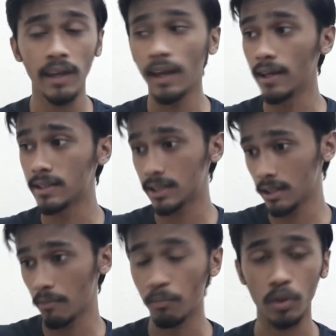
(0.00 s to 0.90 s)
Is
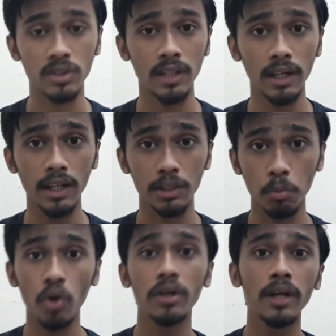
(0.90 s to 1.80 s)
prosthetics,
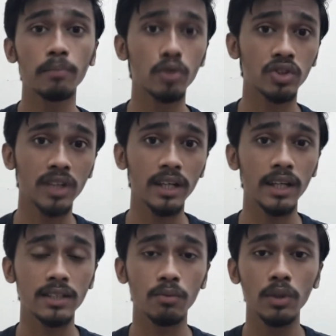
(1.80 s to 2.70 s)
modern day
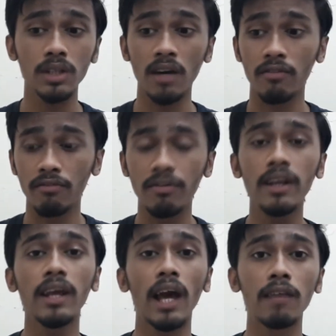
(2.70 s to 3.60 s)
prosthetics, which are
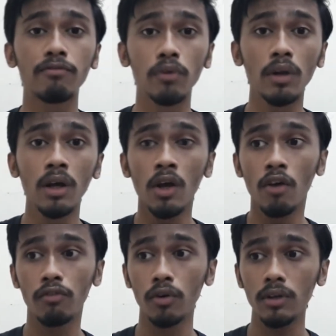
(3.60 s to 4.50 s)
very helpful
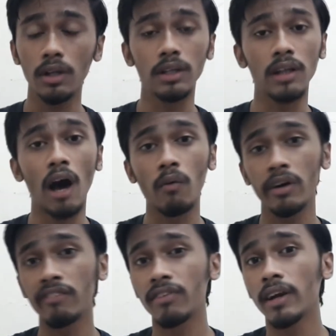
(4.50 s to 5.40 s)
for our
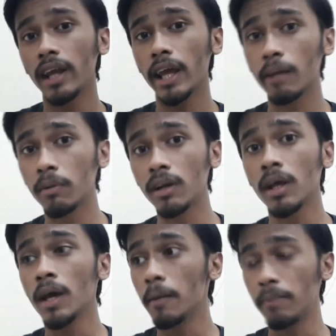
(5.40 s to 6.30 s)
differently
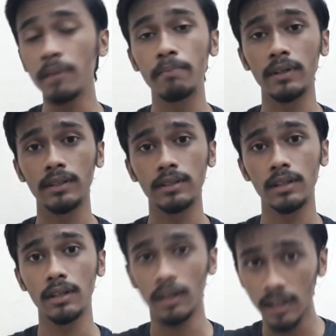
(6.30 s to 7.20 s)
able peoples,
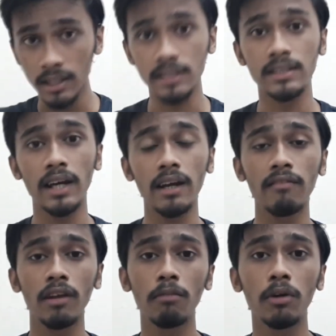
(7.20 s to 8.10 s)
is that
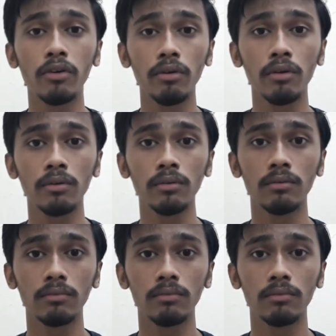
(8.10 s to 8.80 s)
available to you?